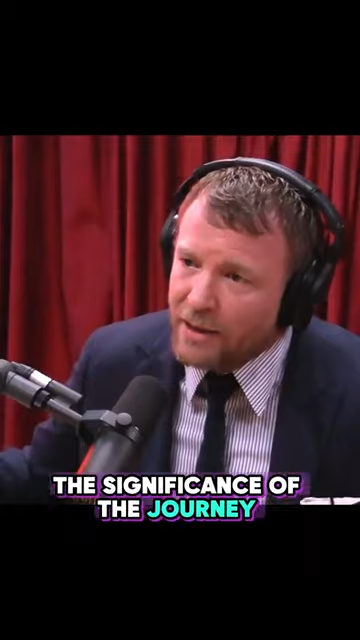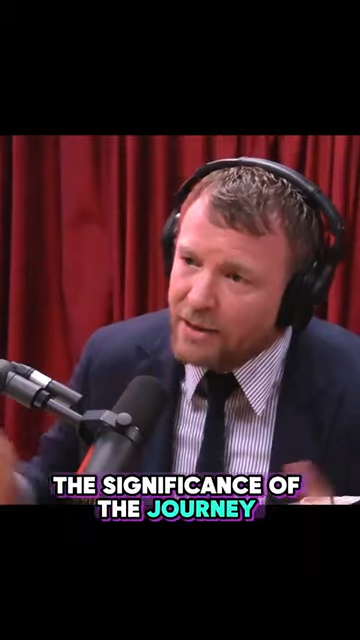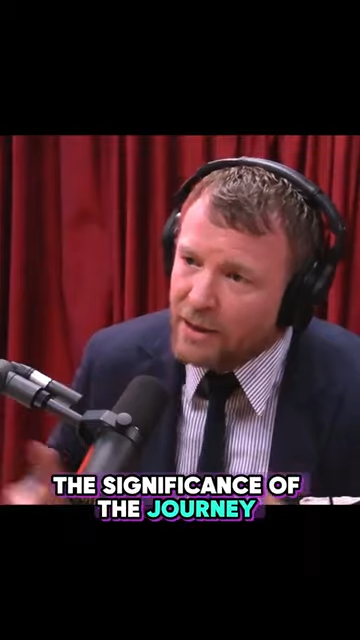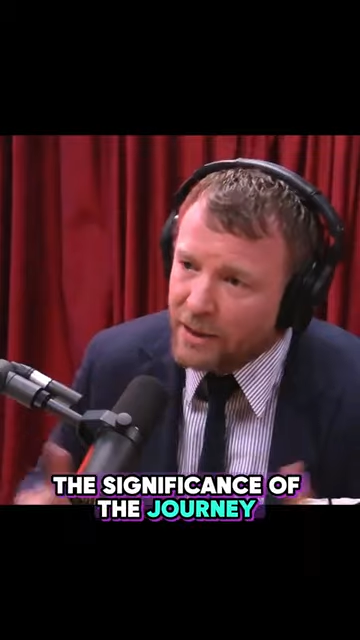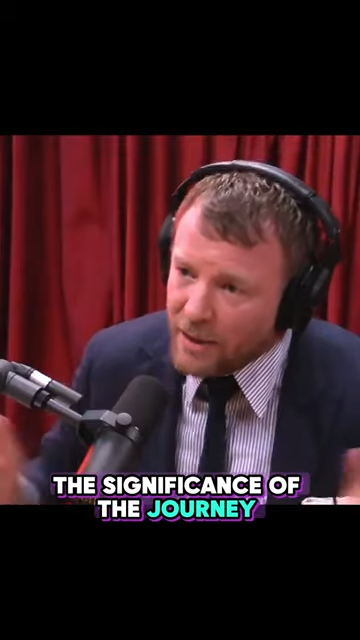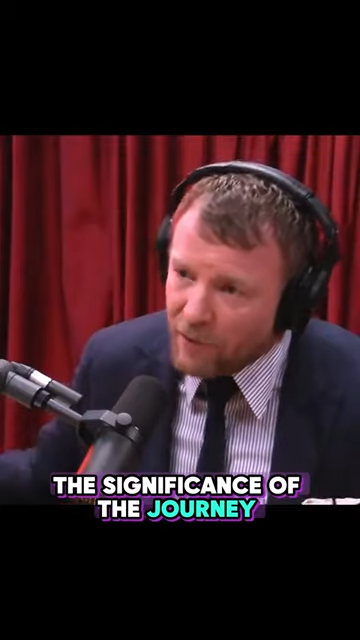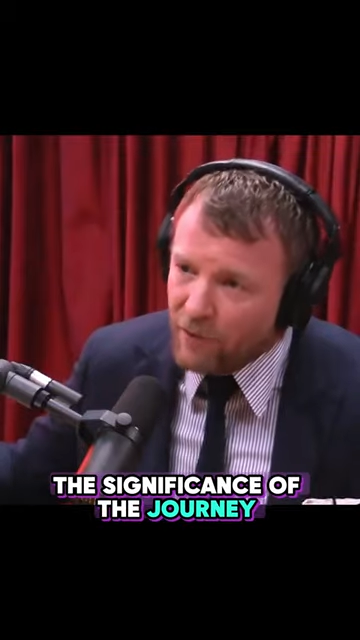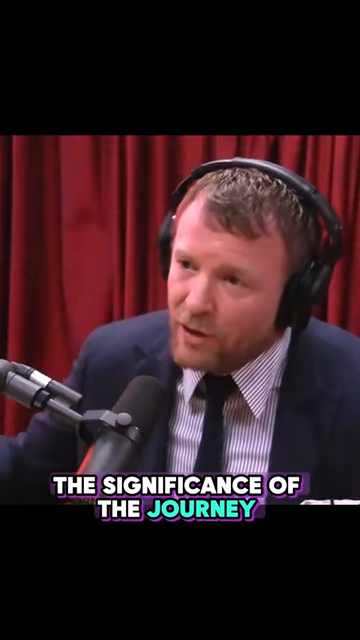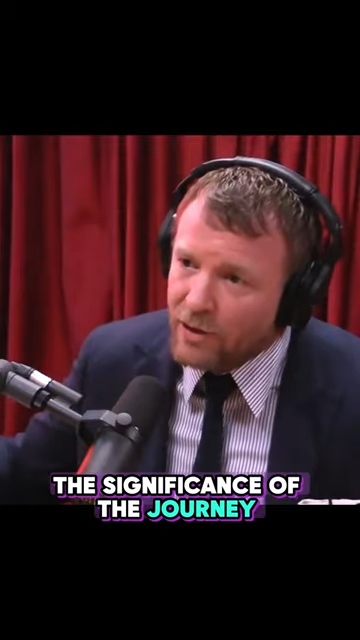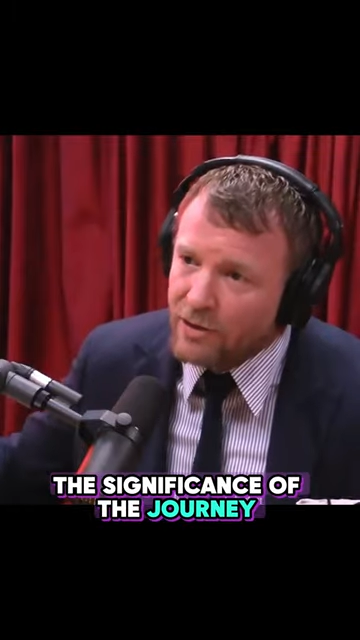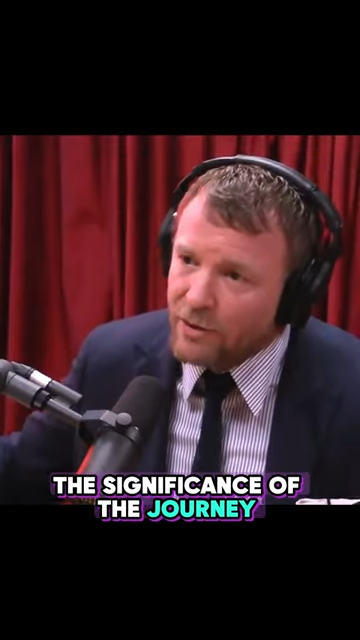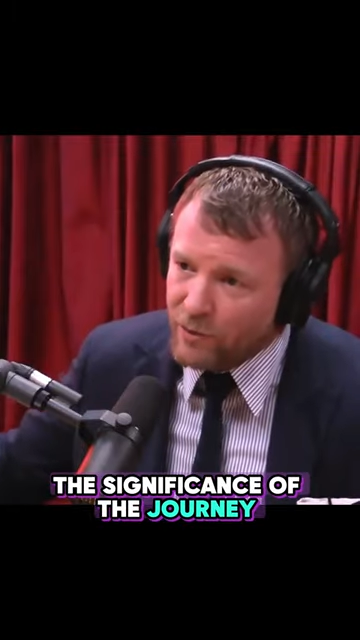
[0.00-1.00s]
the
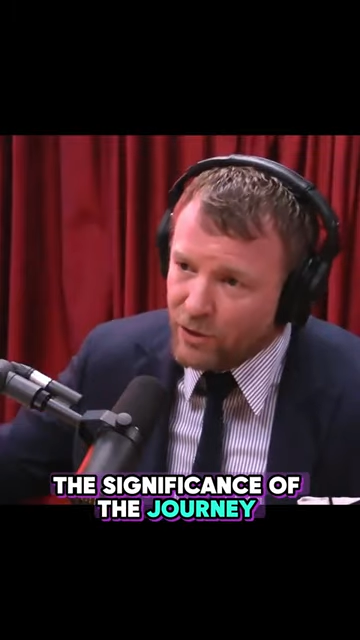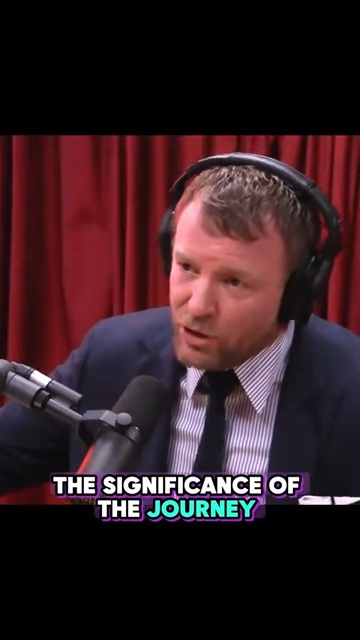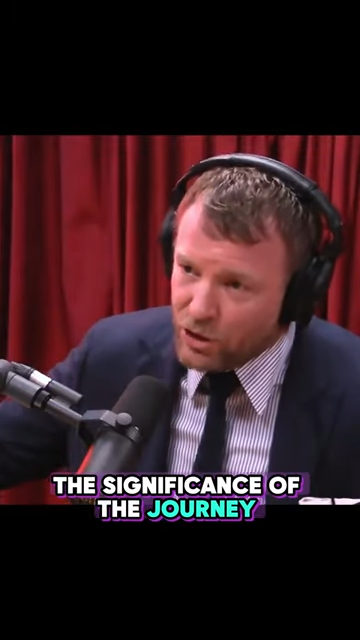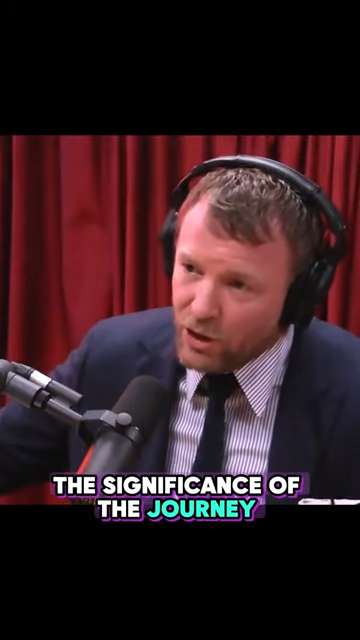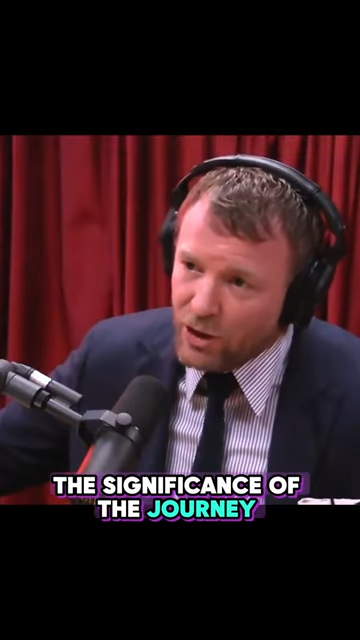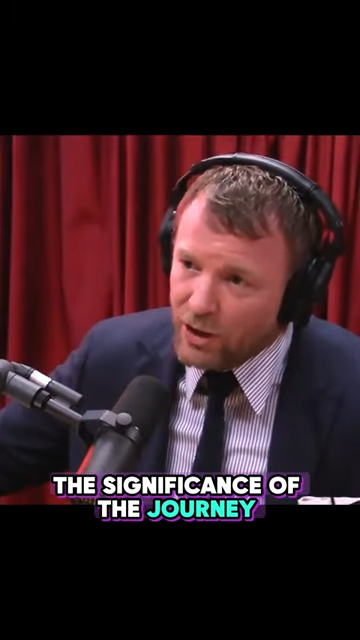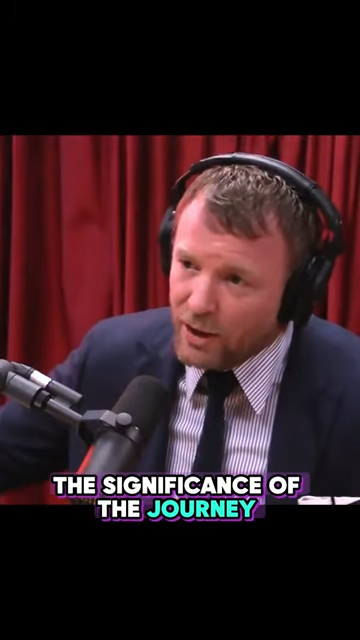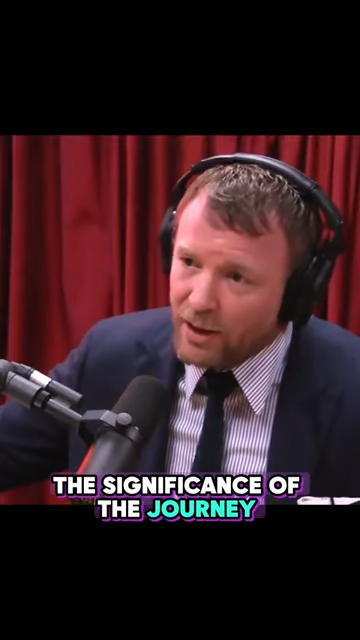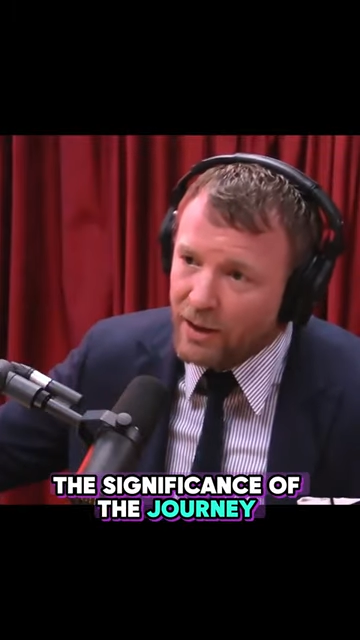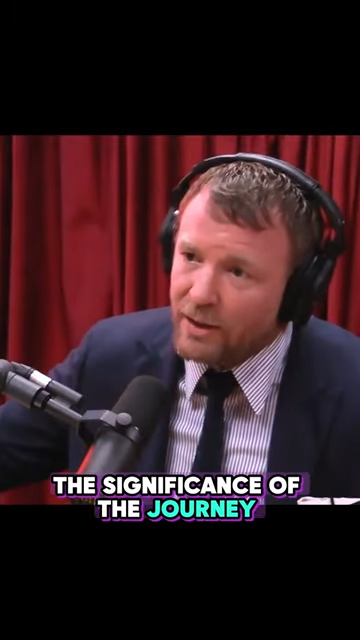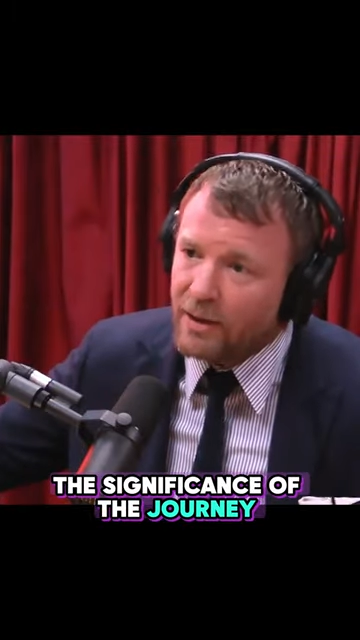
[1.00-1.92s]
significance of the journey